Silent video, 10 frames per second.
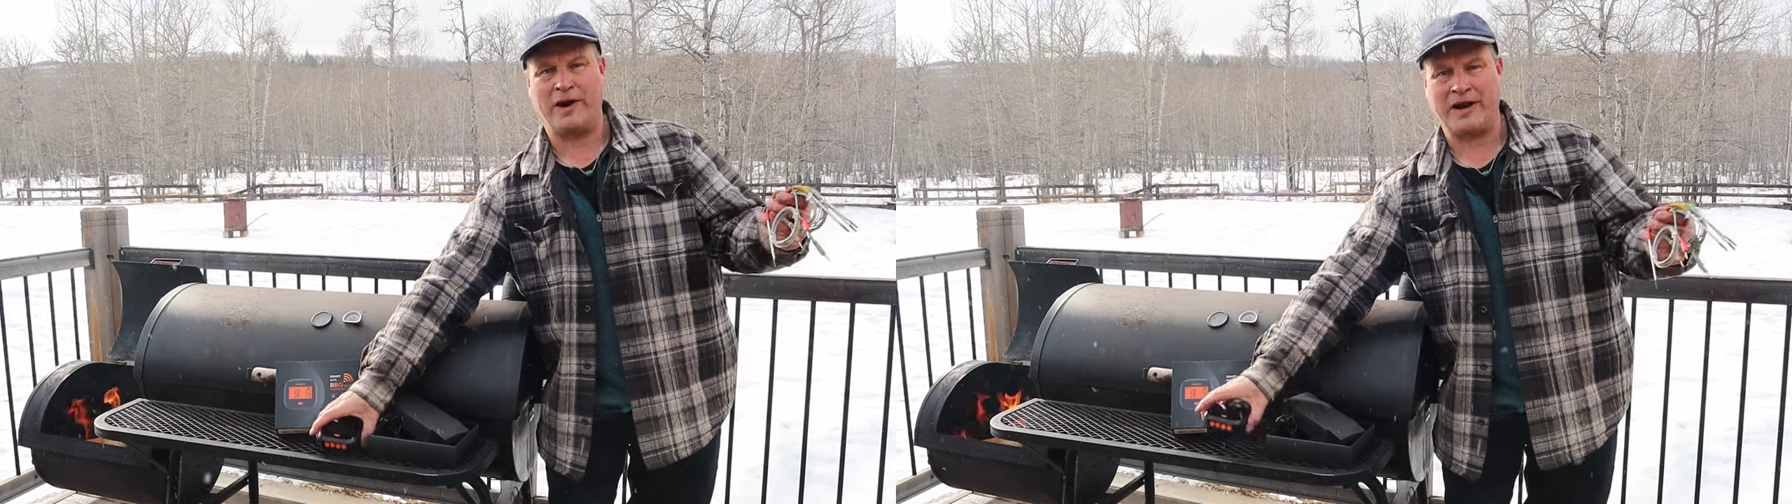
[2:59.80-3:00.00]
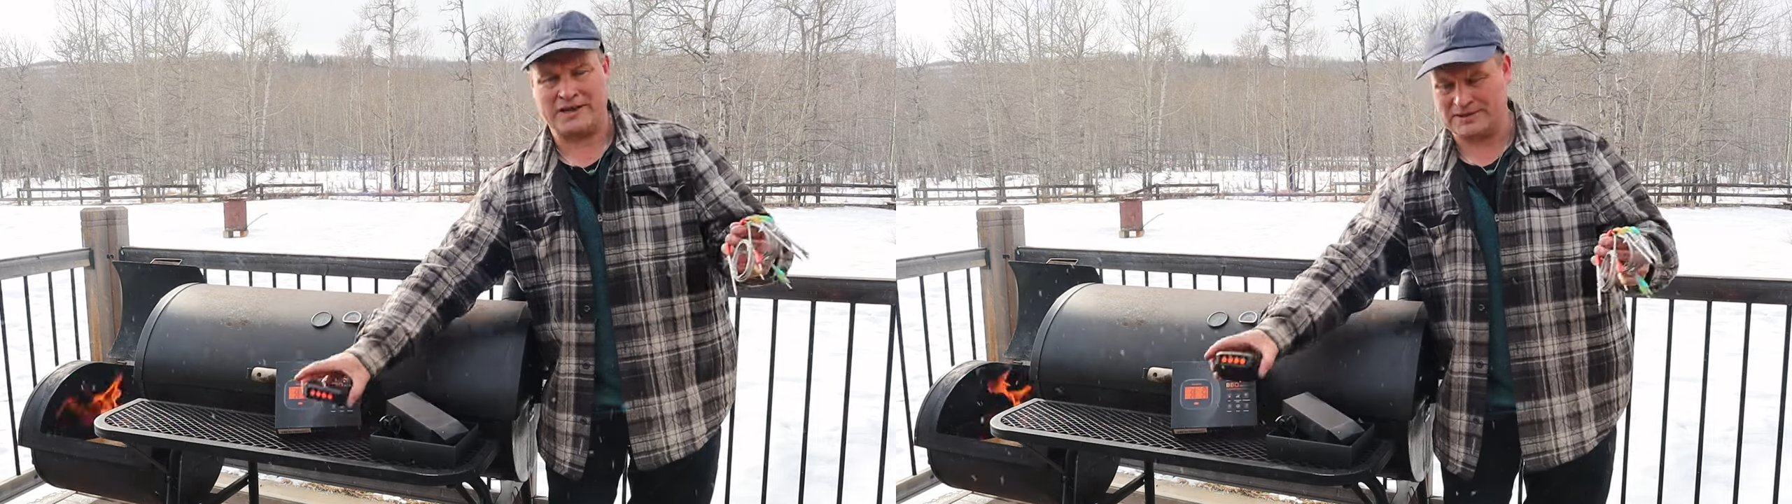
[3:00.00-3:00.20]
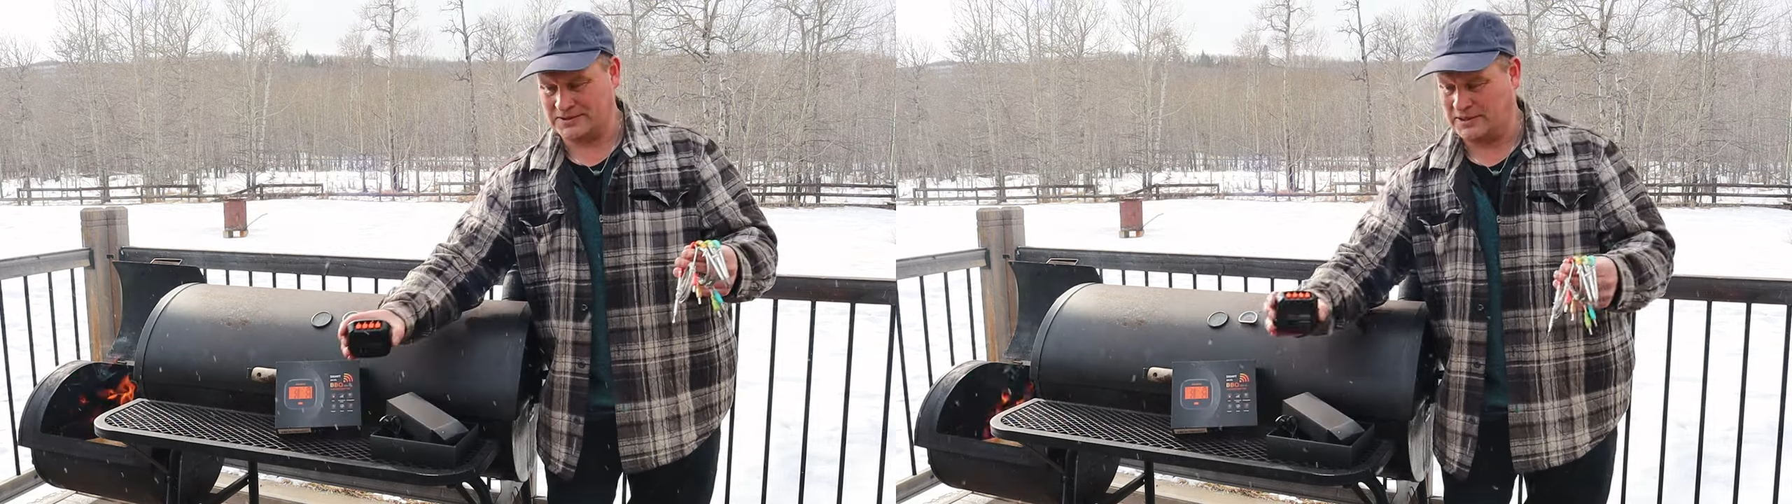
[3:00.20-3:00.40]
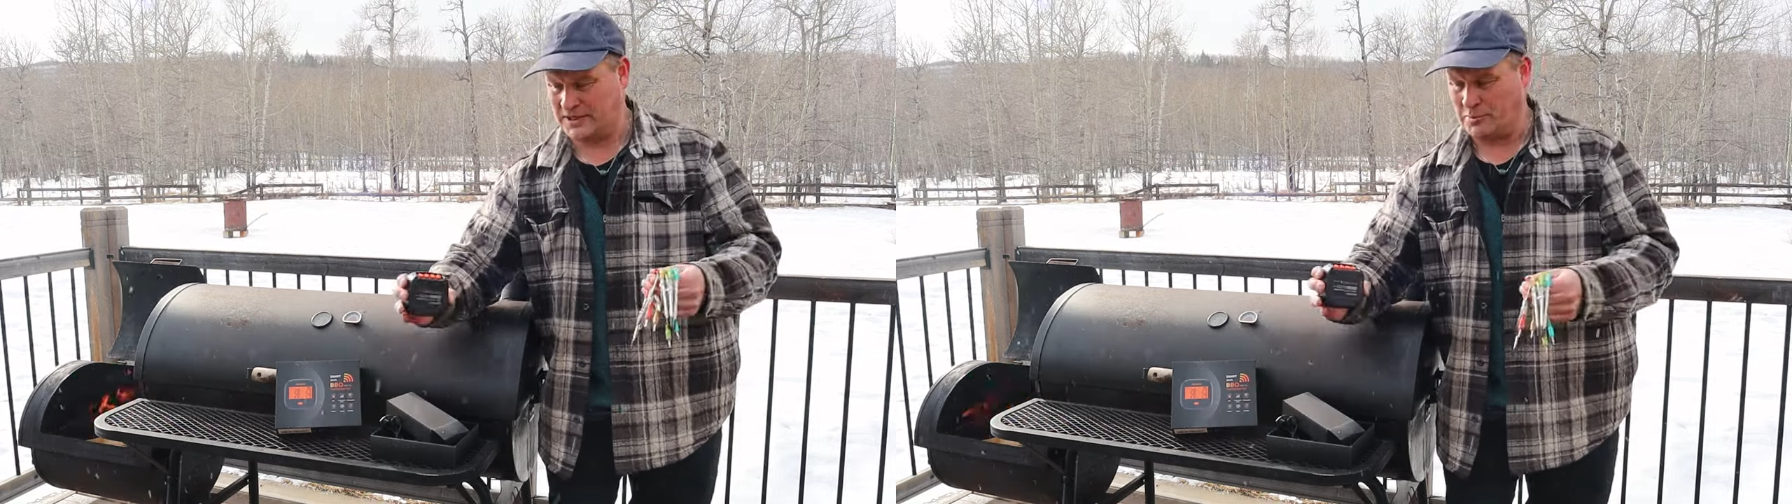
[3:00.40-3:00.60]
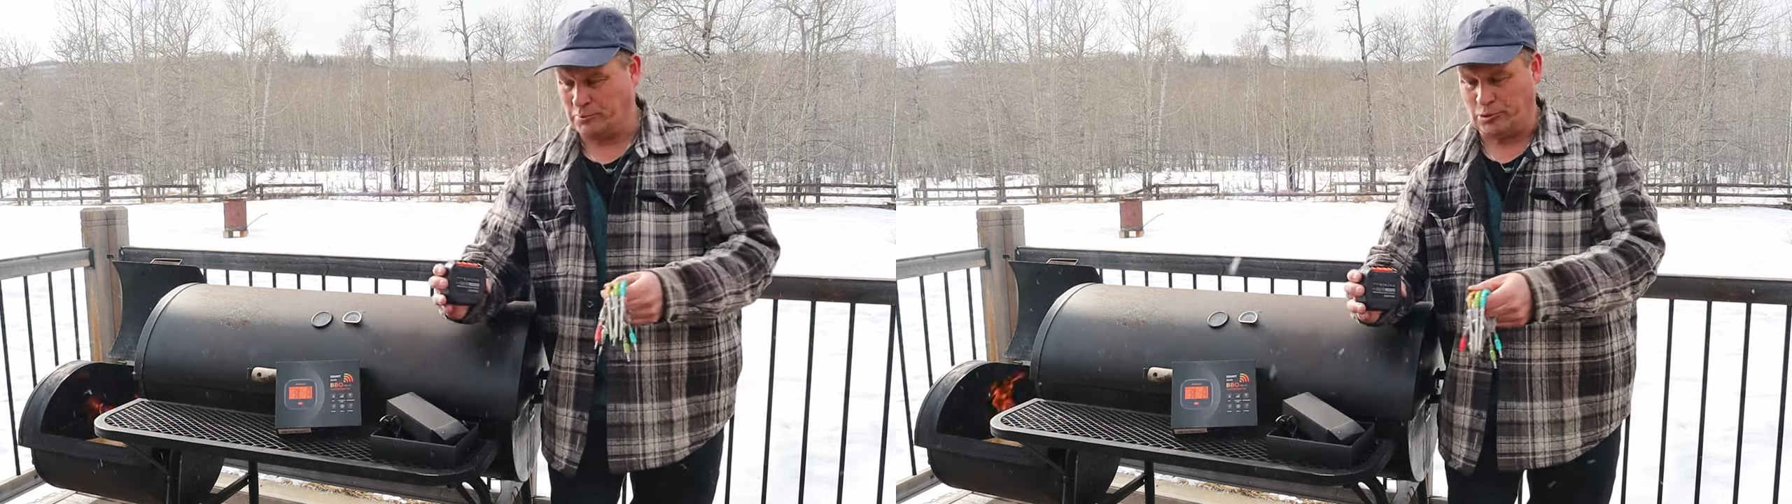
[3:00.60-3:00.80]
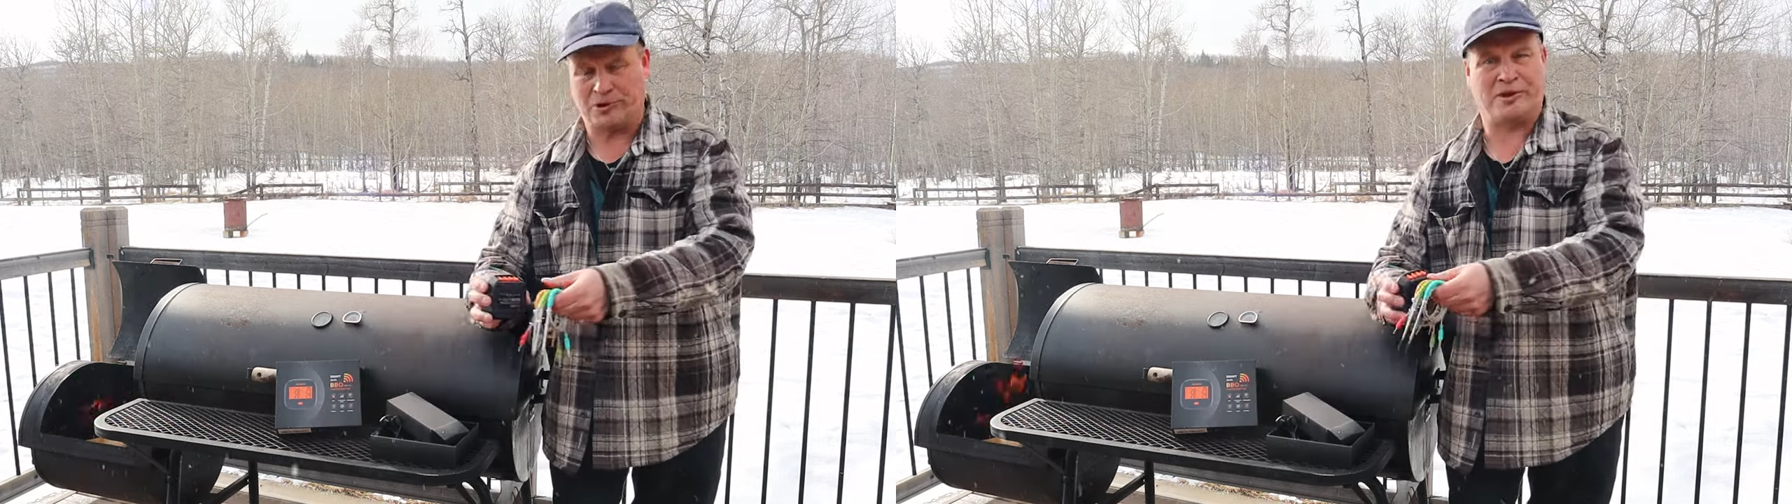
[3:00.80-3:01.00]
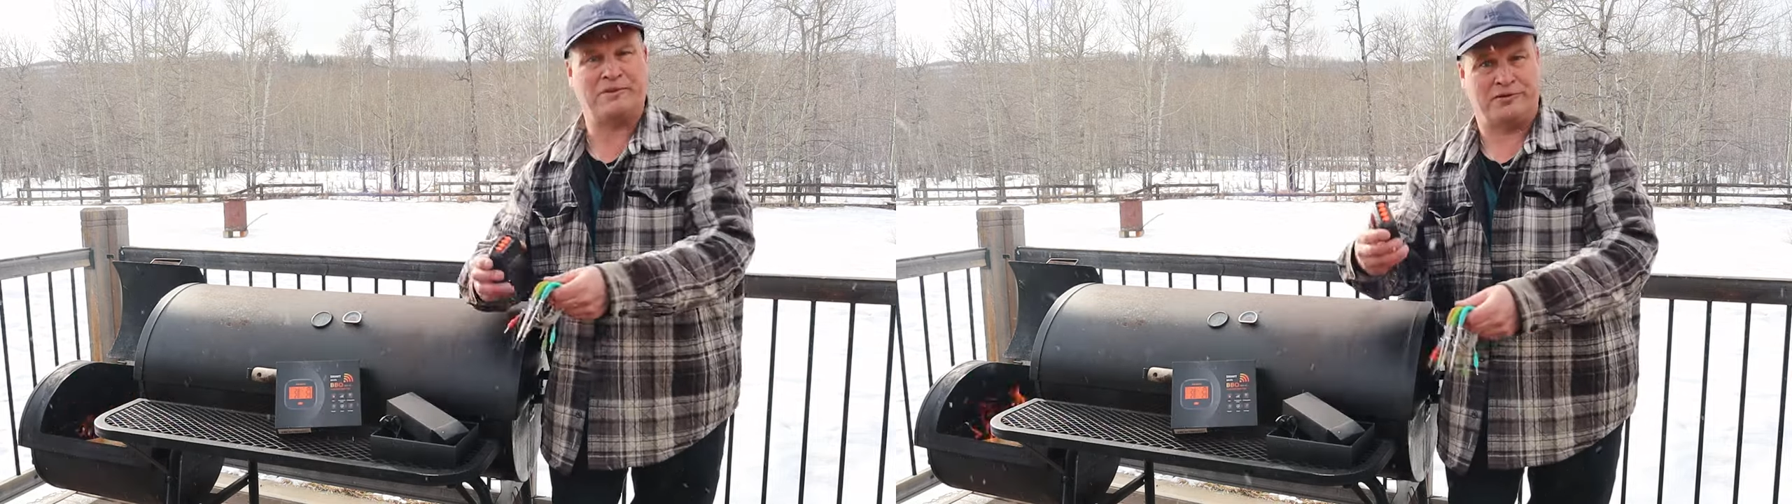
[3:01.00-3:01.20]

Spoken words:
wires you can plug in